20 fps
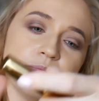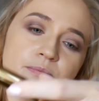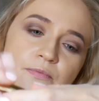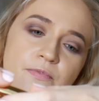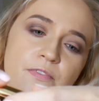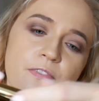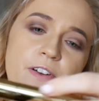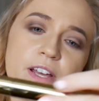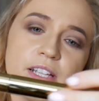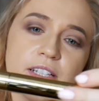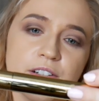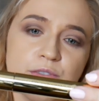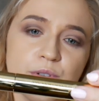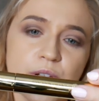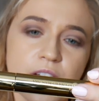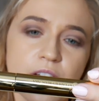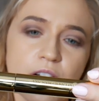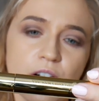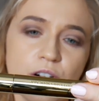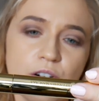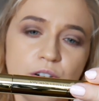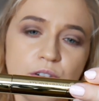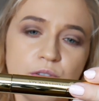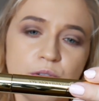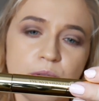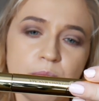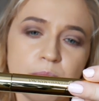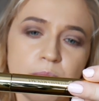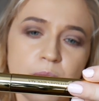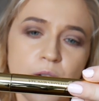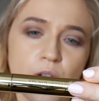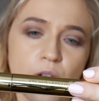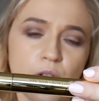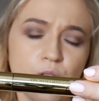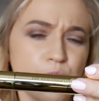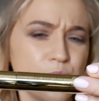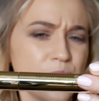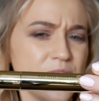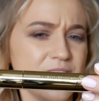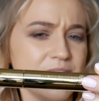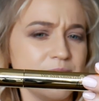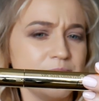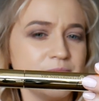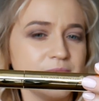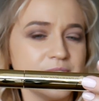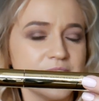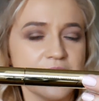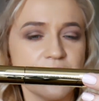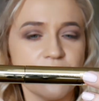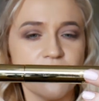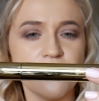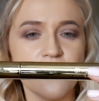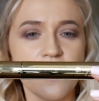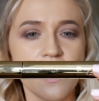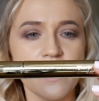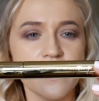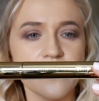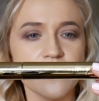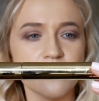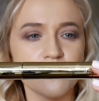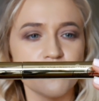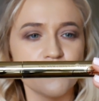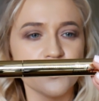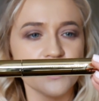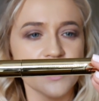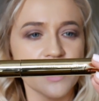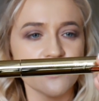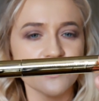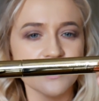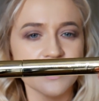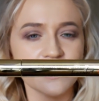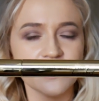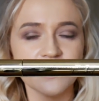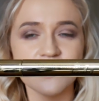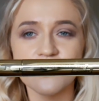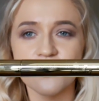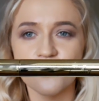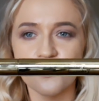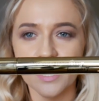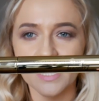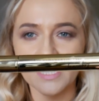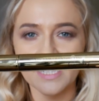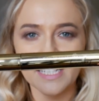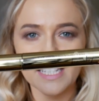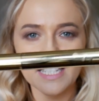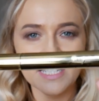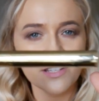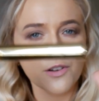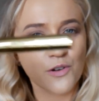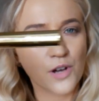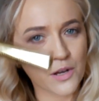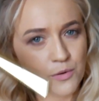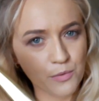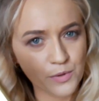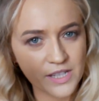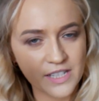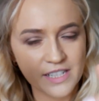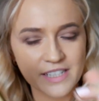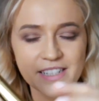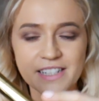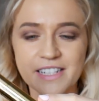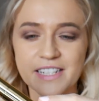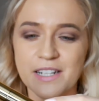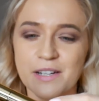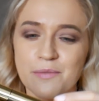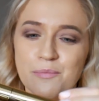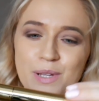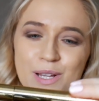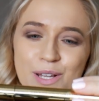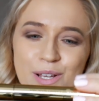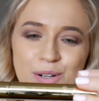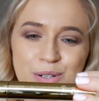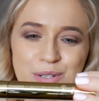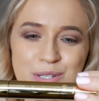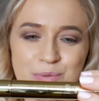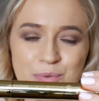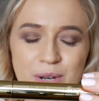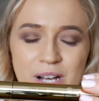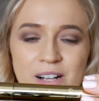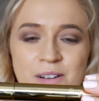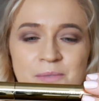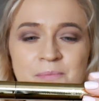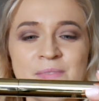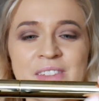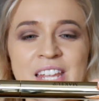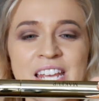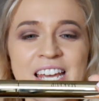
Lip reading: Federico Maura, if I am pronouncing this correctly, so I will link it below as well.